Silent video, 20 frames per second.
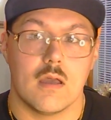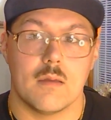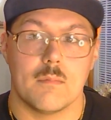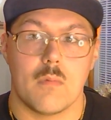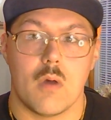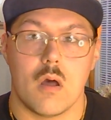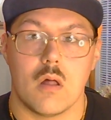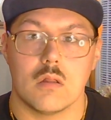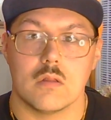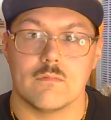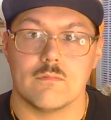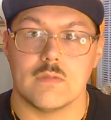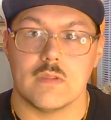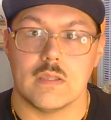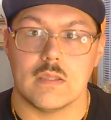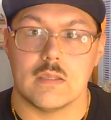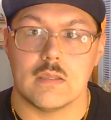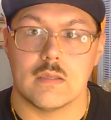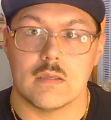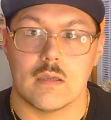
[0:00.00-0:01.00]
All of
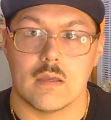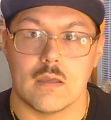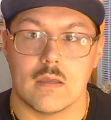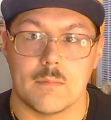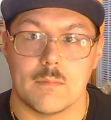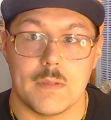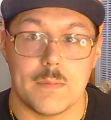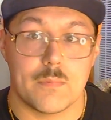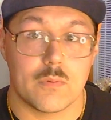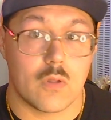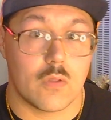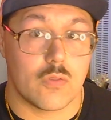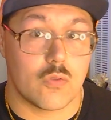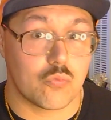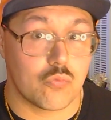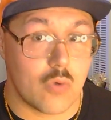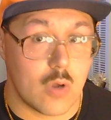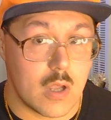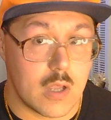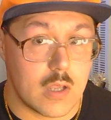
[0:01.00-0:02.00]
the people on the
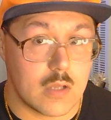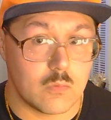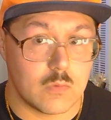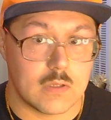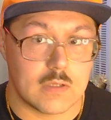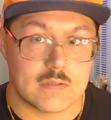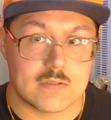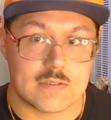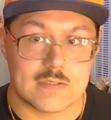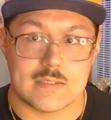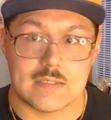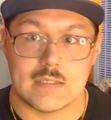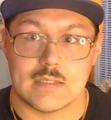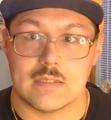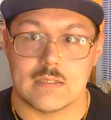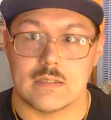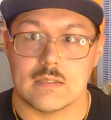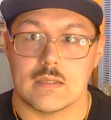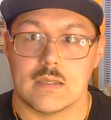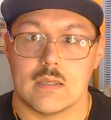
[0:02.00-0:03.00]
run. We get to
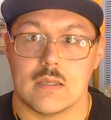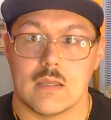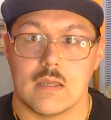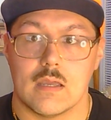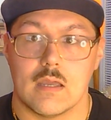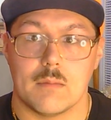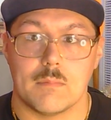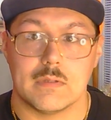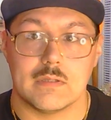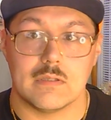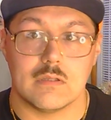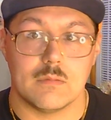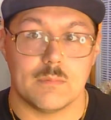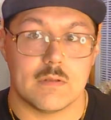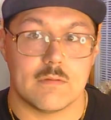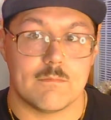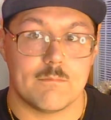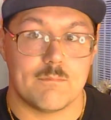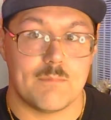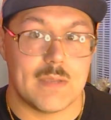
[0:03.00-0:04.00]
see a little bit
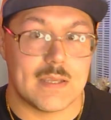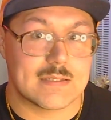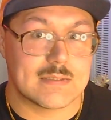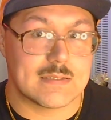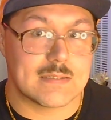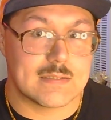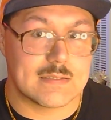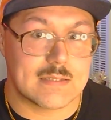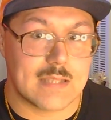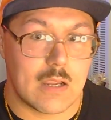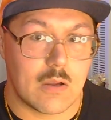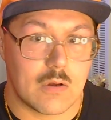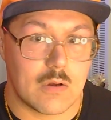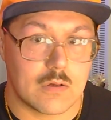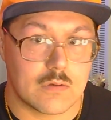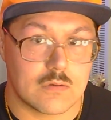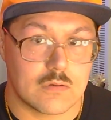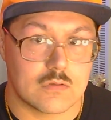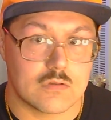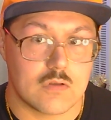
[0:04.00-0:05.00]
of Bix's
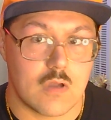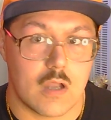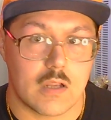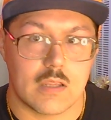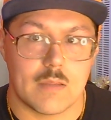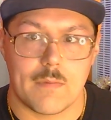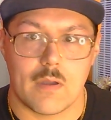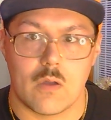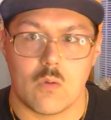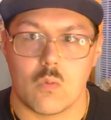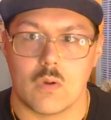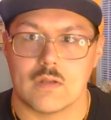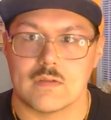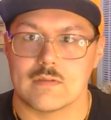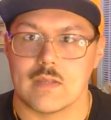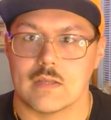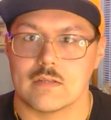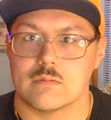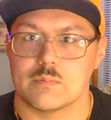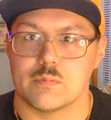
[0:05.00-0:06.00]
character talking about what it's
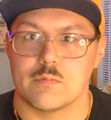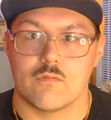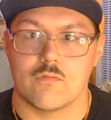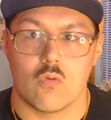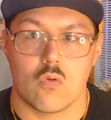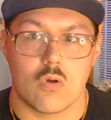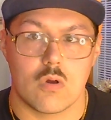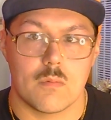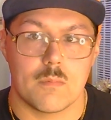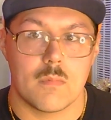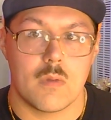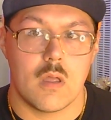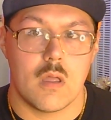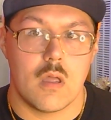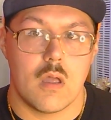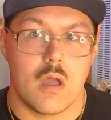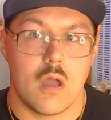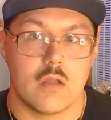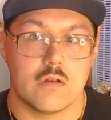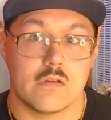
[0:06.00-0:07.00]
like to perform
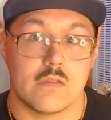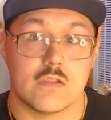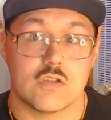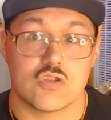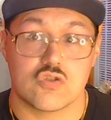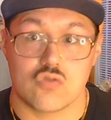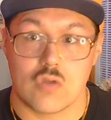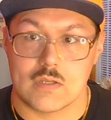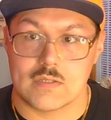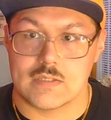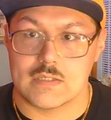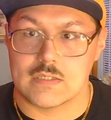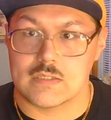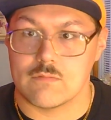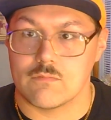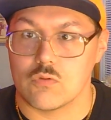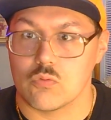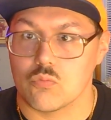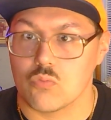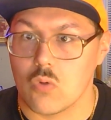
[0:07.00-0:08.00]
under the stresses of
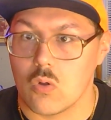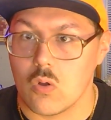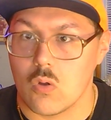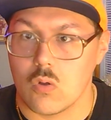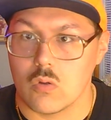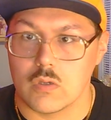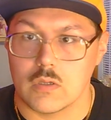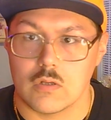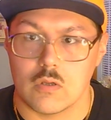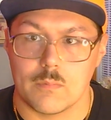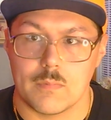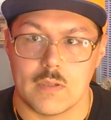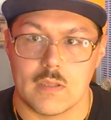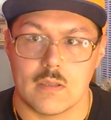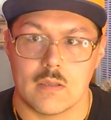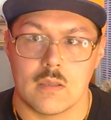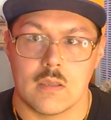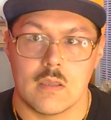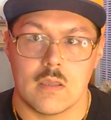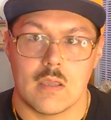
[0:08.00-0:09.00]
the role, being
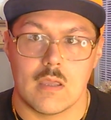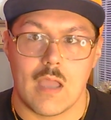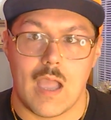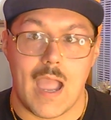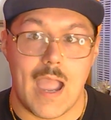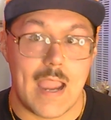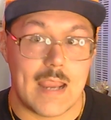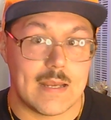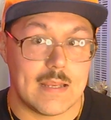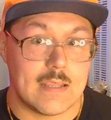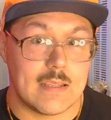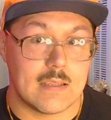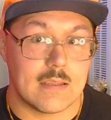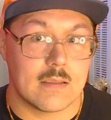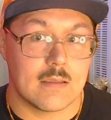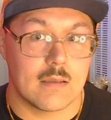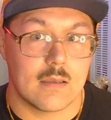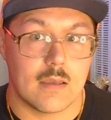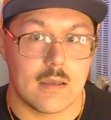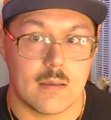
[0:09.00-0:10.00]
hiding
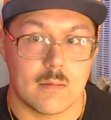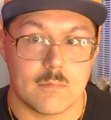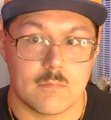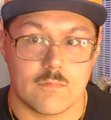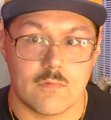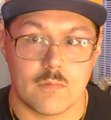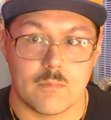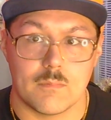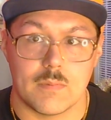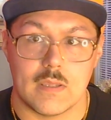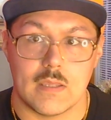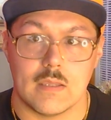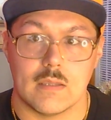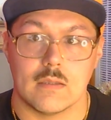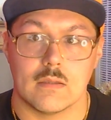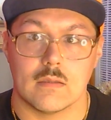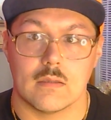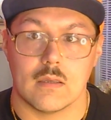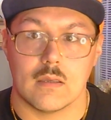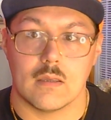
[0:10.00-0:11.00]
from being
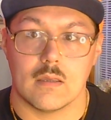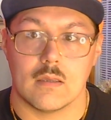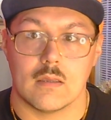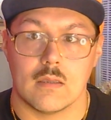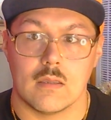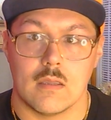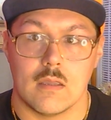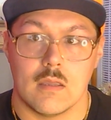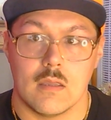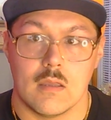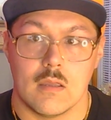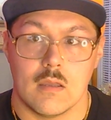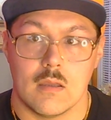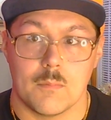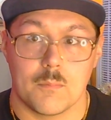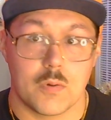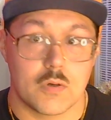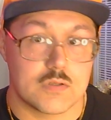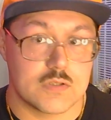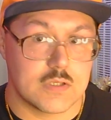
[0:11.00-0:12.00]

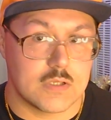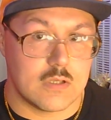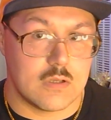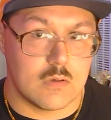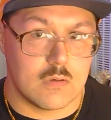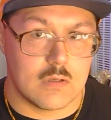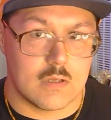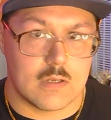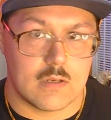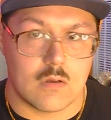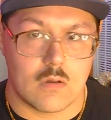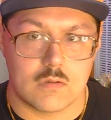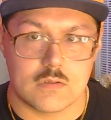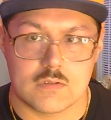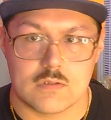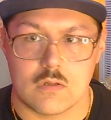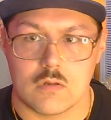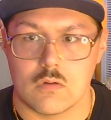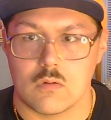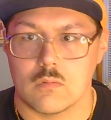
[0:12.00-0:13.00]
persecuted and
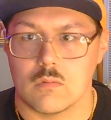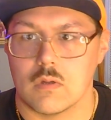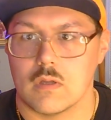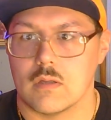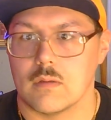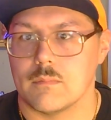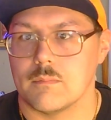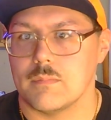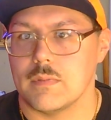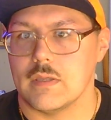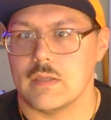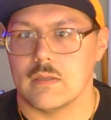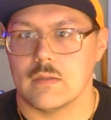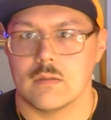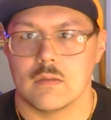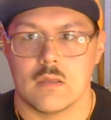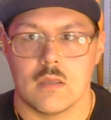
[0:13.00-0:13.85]
also being